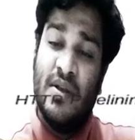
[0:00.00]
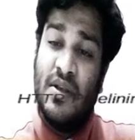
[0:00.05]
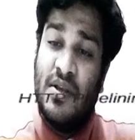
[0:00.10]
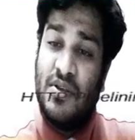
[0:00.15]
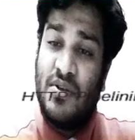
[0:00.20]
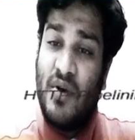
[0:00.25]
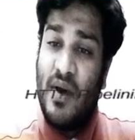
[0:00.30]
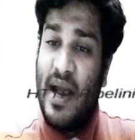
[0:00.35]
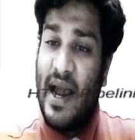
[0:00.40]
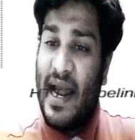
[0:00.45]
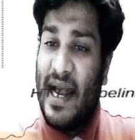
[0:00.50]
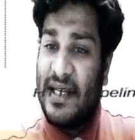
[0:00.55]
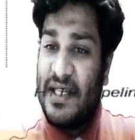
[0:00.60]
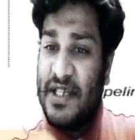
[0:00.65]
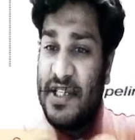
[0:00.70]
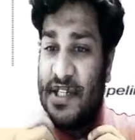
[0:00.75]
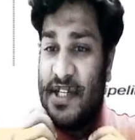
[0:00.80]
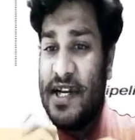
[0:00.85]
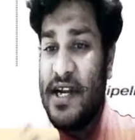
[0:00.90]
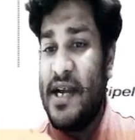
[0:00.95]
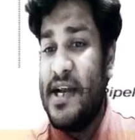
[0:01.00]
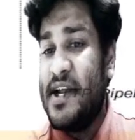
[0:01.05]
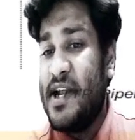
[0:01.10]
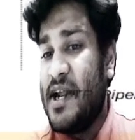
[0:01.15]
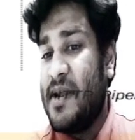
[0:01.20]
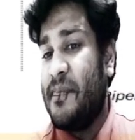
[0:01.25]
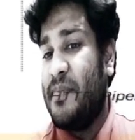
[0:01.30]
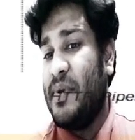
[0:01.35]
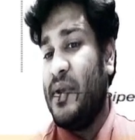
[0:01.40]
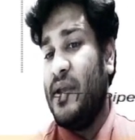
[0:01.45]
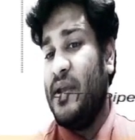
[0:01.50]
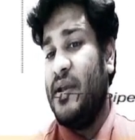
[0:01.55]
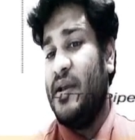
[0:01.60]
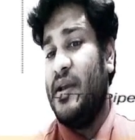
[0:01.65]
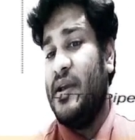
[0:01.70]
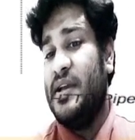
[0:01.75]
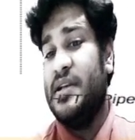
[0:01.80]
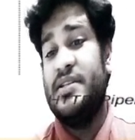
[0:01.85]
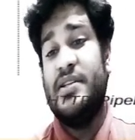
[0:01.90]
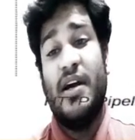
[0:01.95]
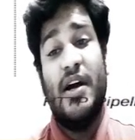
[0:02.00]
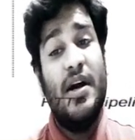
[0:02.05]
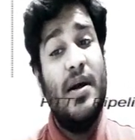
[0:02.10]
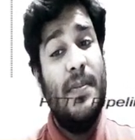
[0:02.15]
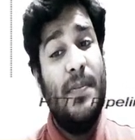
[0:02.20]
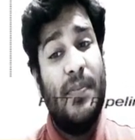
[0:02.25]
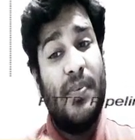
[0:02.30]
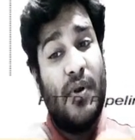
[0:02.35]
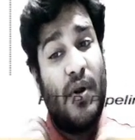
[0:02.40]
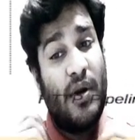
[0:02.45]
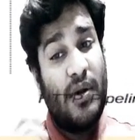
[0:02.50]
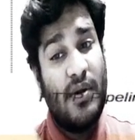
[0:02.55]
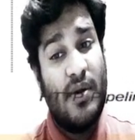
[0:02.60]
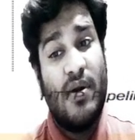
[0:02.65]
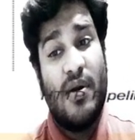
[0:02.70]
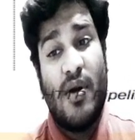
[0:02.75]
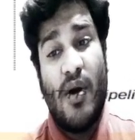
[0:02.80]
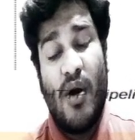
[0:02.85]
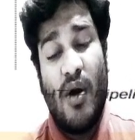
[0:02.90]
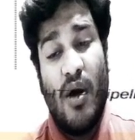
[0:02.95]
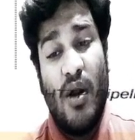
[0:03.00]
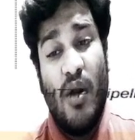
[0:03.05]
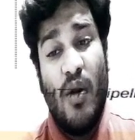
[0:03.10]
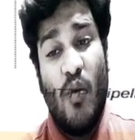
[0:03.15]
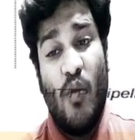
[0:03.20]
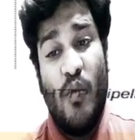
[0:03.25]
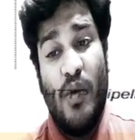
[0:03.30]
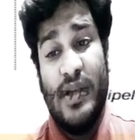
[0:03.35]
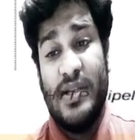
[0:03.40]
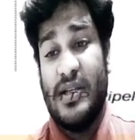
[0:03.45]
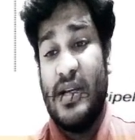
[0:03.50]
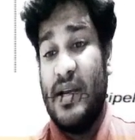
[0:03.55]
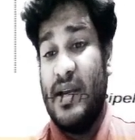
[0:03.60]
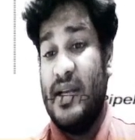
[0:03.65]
So HTTP is a protocol which